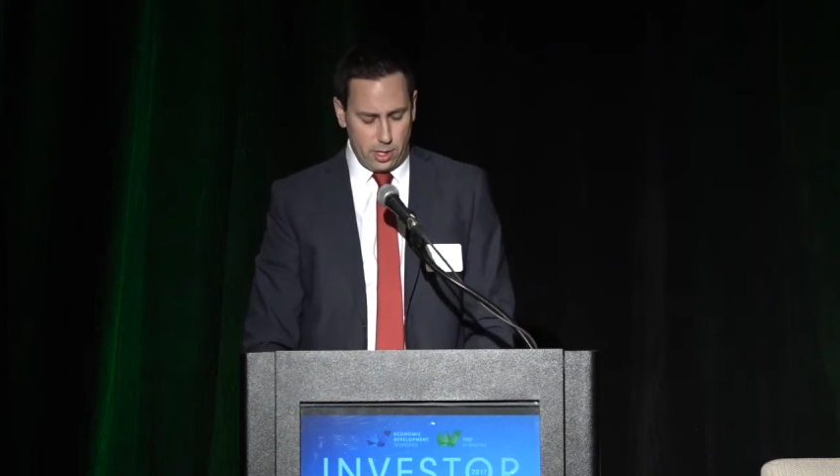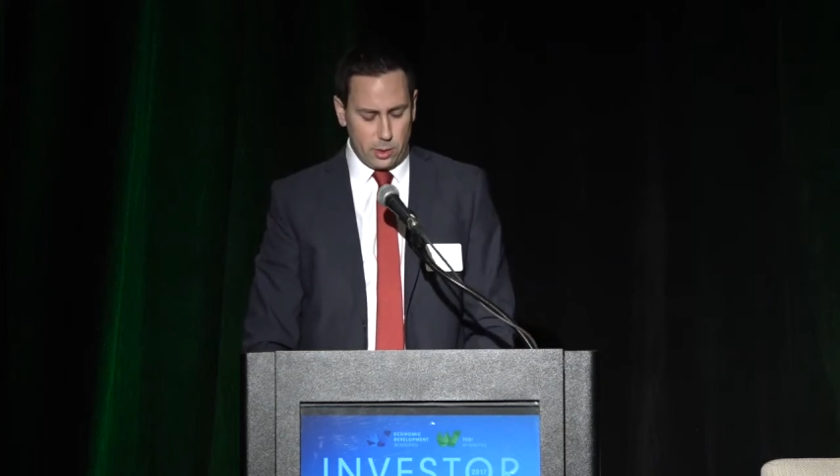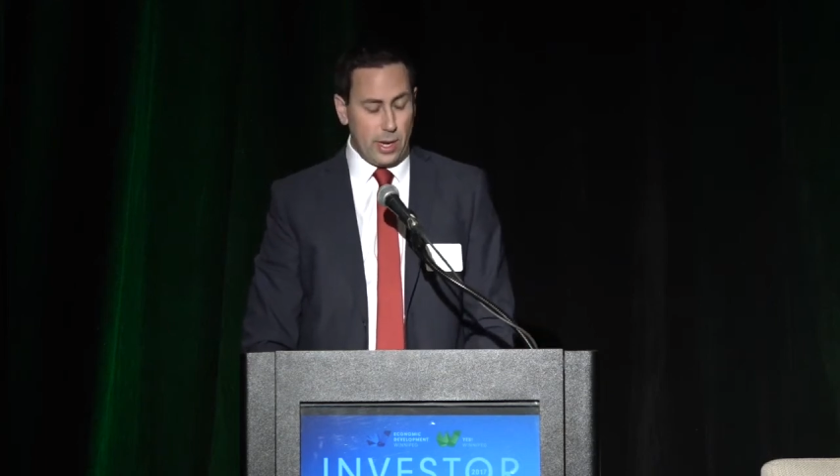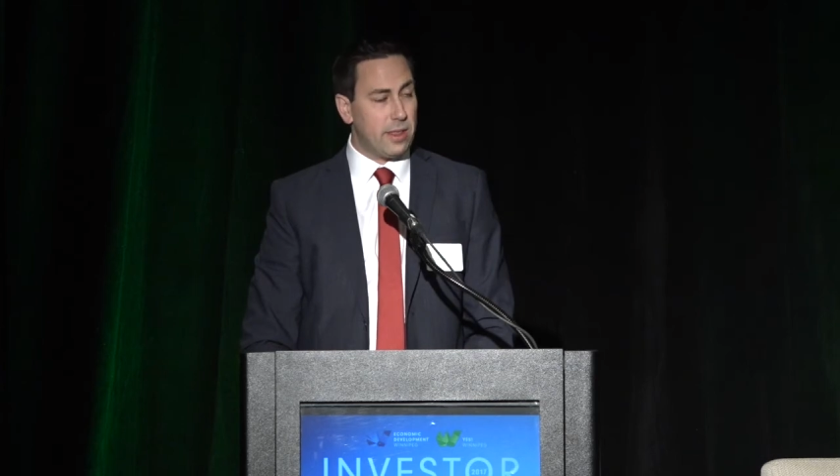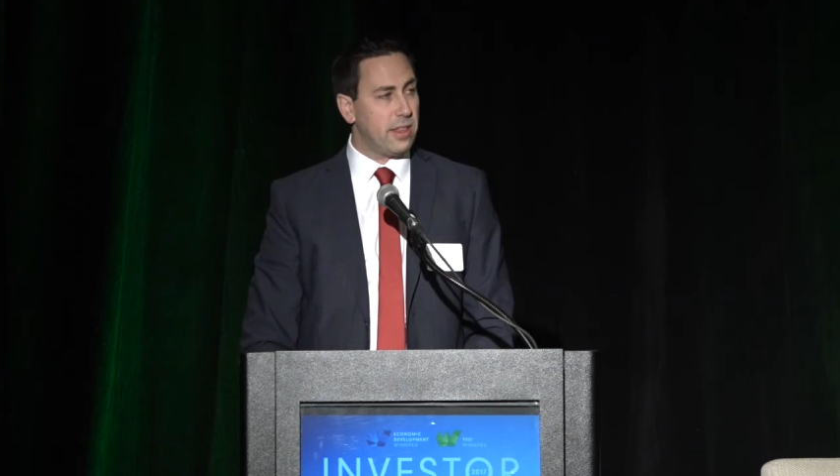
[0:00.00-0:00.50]

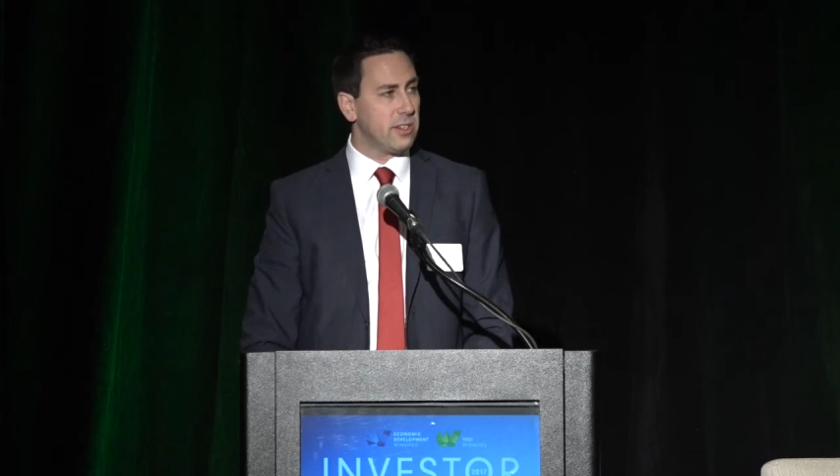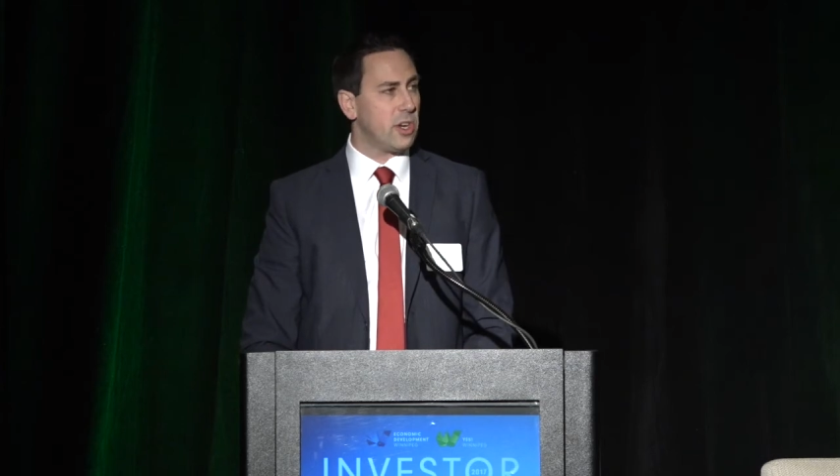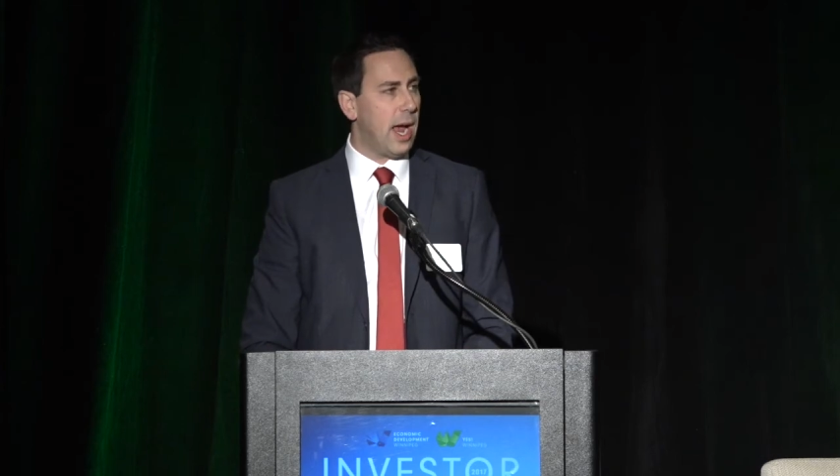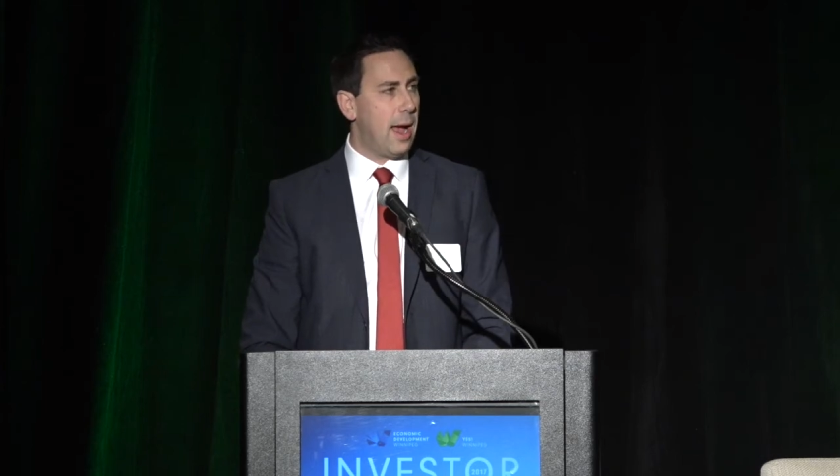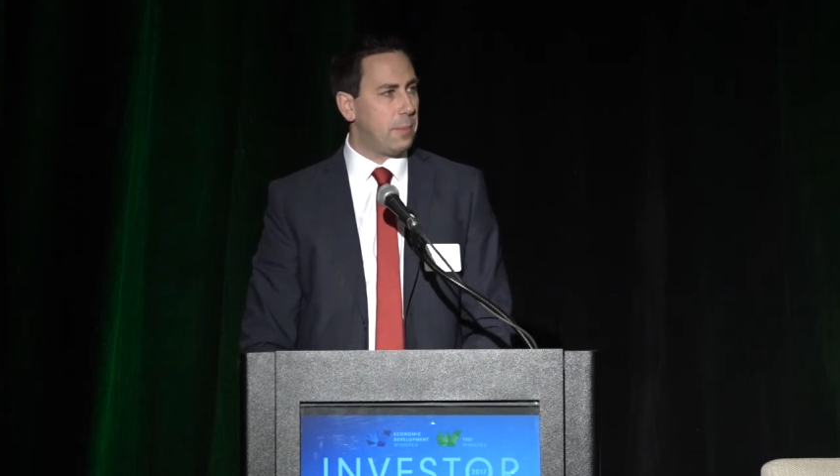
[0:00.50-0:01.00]
great things
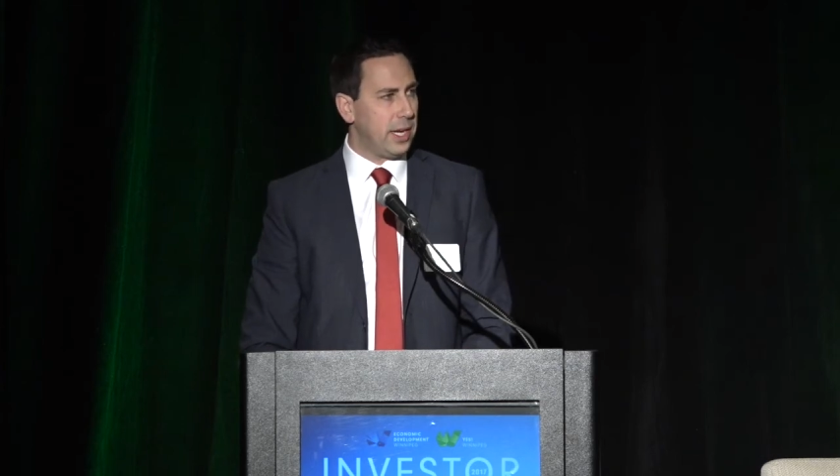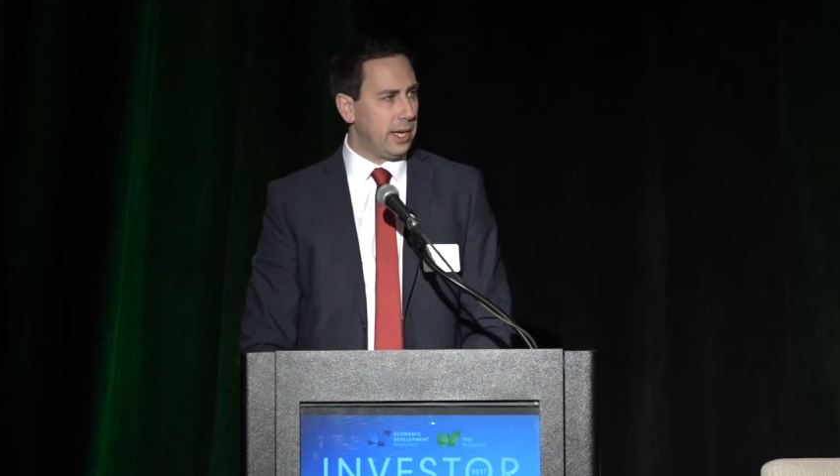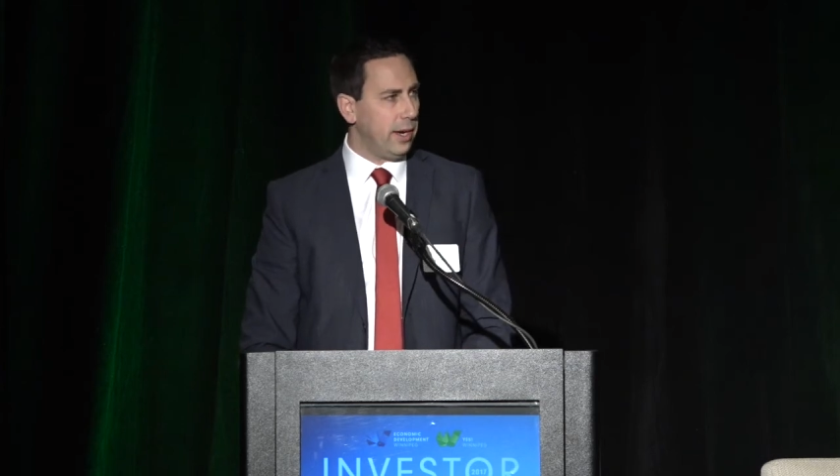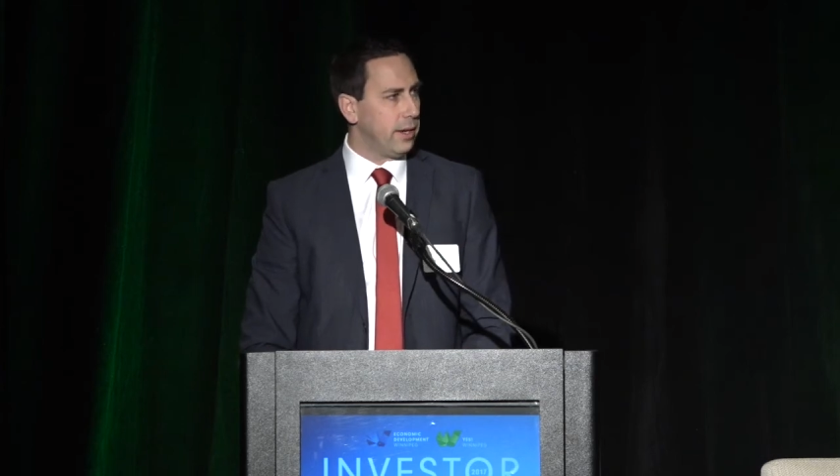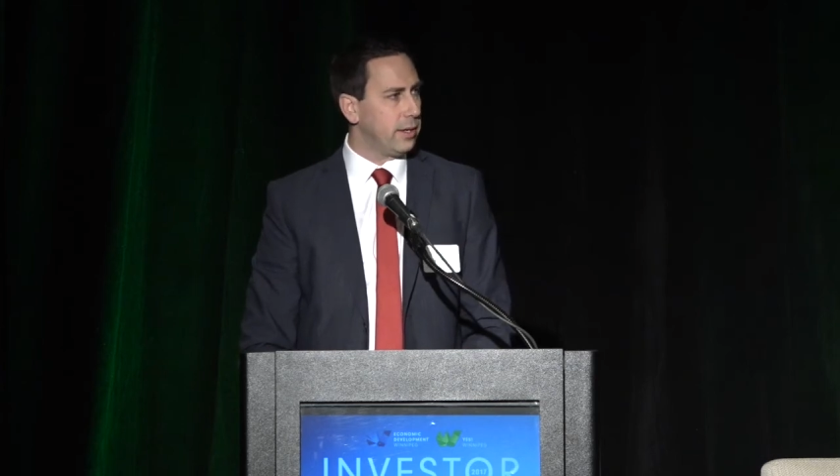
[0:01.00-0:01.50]
are happening
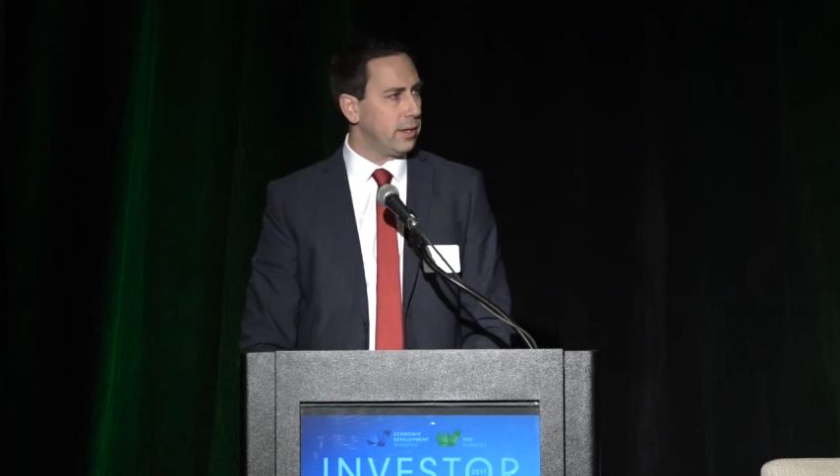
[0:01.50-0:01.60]
here,